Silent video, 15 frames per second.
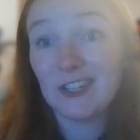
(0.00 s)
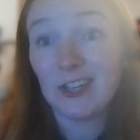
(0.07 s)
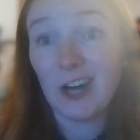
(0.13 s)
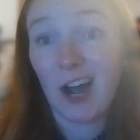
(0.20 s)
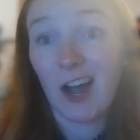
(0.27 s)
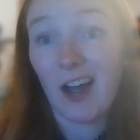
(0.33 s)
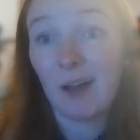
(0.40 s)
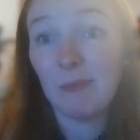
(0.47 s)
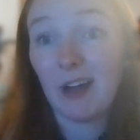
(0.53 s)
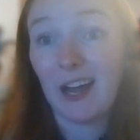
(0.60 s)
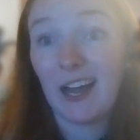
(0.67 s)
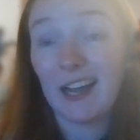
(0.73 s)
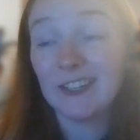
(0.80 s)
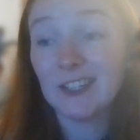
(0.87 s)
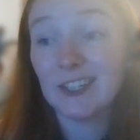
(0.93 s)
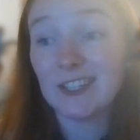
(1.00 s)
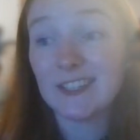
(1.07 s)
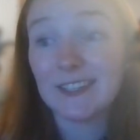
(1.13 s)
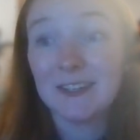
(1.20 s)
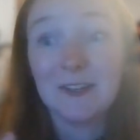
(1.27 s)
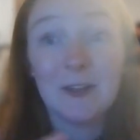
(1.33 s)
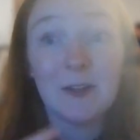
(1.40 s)
job, I
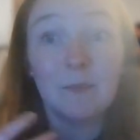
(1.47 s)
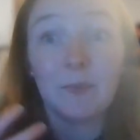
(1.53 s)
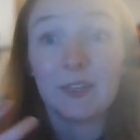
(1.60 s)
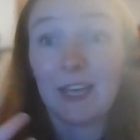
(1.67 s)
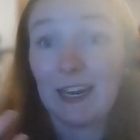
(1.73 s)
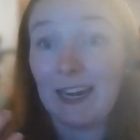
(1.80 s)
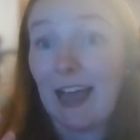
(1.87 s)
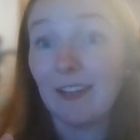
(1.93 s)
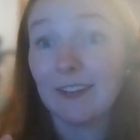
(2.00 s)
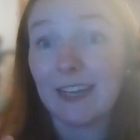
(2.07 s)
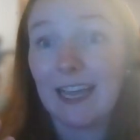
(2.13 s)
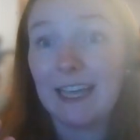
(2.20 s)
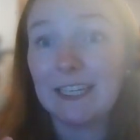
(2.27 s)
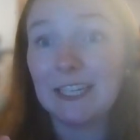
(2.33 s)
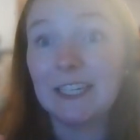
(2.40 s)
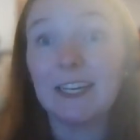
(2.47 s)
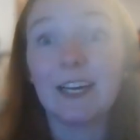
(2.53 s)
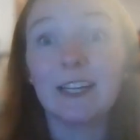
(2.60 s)
just got allocated